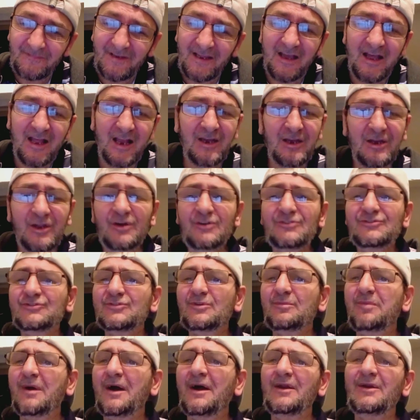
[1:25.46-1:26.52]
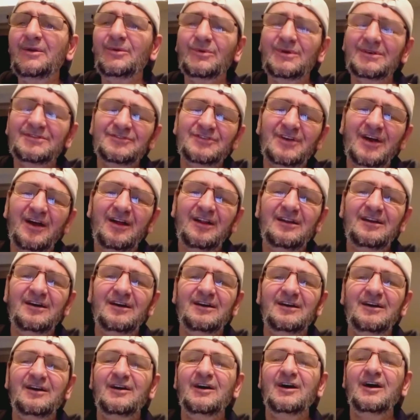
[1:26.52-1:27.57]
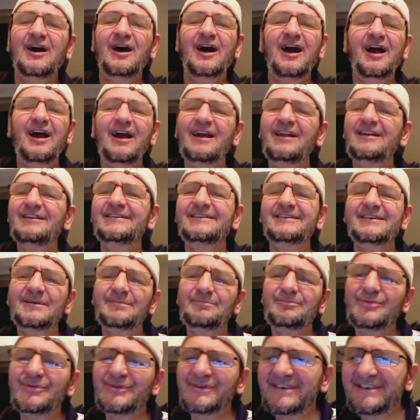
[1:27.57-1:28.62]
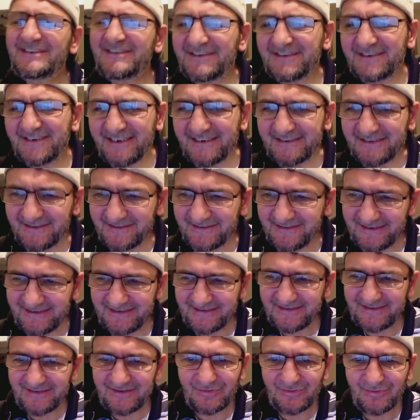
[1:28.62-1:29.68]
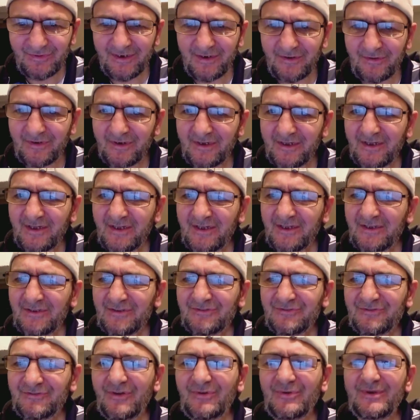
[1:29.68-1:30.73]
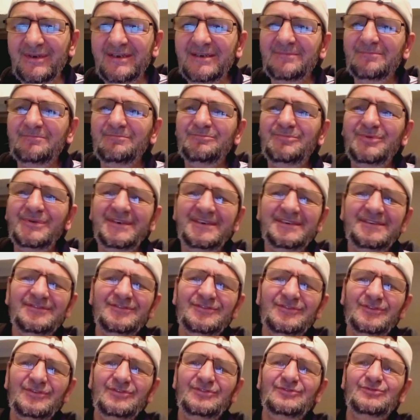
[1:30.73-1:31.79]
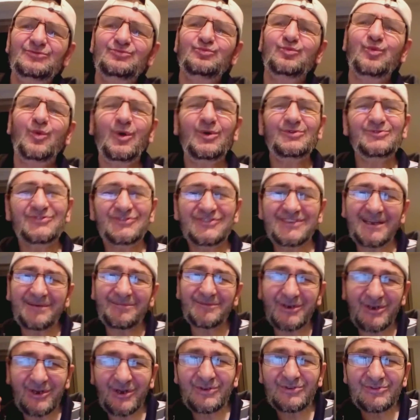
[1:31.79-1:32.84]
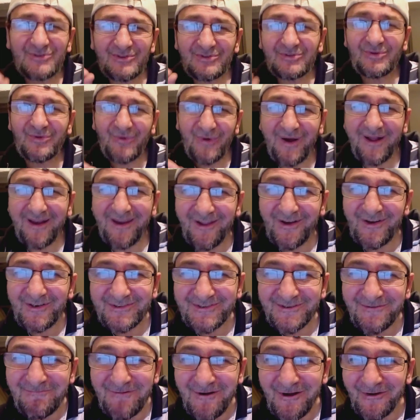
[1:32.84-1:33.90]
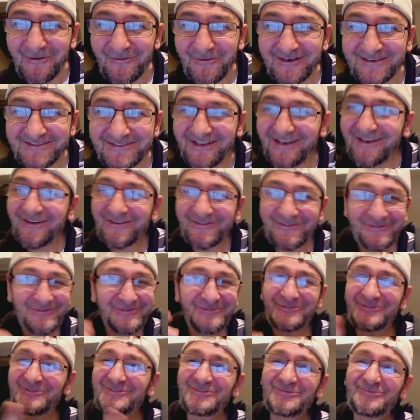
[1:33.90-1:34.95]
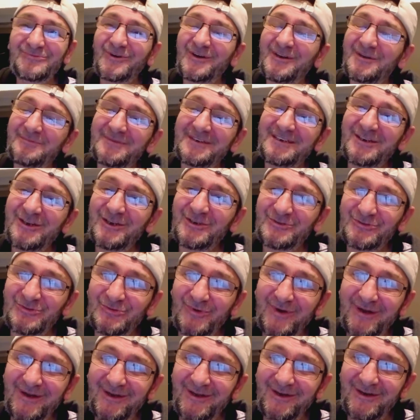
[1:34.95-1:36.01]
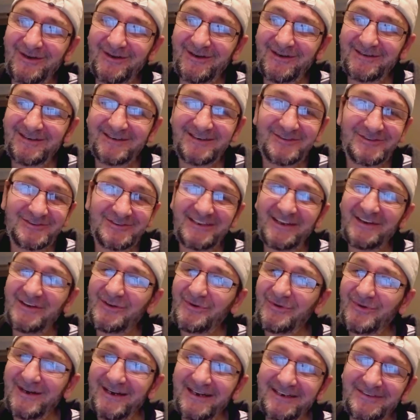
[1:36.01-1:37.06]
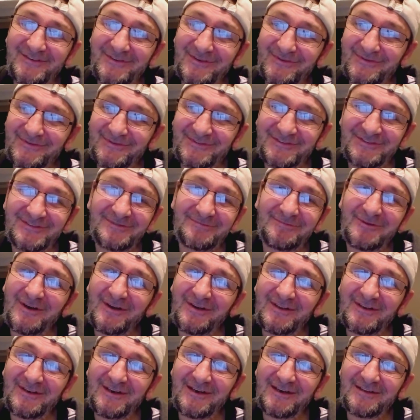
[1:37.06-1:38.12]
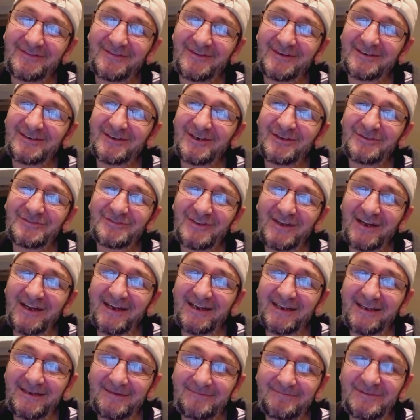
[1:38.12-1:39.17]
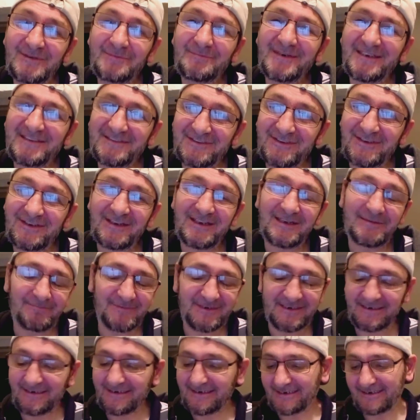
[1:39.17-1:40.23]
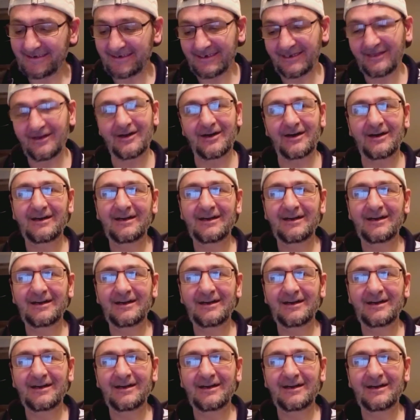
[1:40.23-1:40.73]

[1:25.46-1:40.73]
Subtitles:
Allah subhanahu wa ta'ala highly appreciates this as well. So it brings us one step closer to Allah subhanahu wa ta'ala. Who doesn't want to be close to Allah? Because I know I do. Subhanallah. The closer I am, the better. Alhamdulillah.